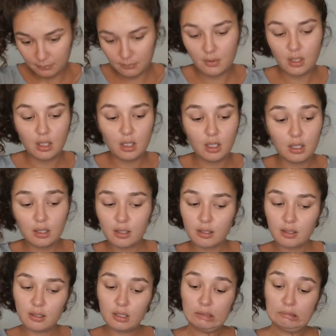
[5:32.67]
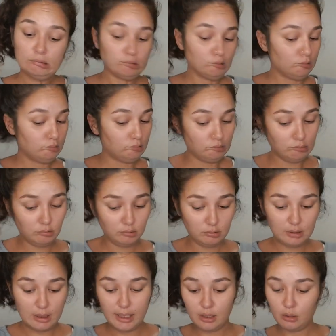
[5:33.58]
Yeah. Oh,
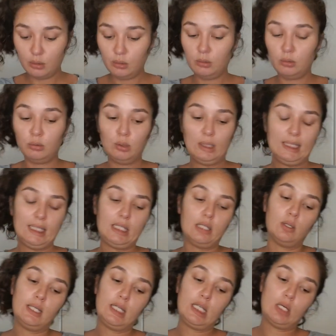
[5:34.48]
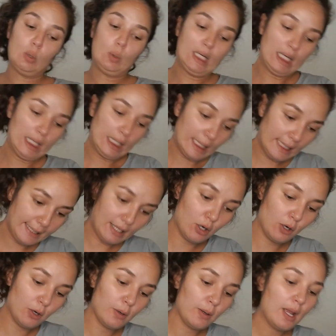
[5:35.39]
Leo.
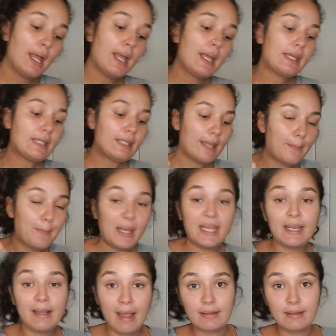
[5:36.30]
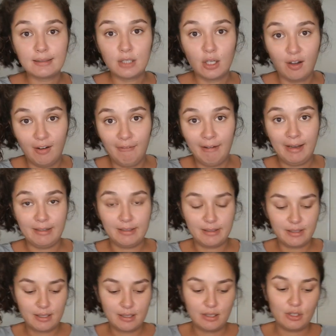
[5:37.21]
Leo, you're being
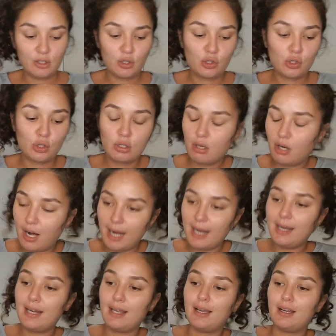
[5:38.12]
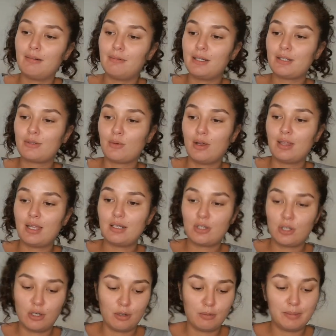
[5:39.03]
unkind. Straight up is what they
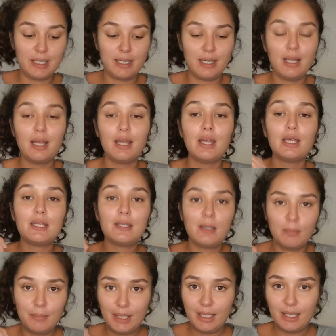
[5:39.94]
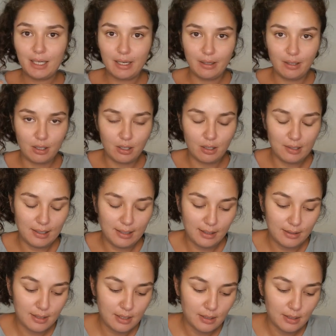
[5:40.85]
told me. You're being unkind.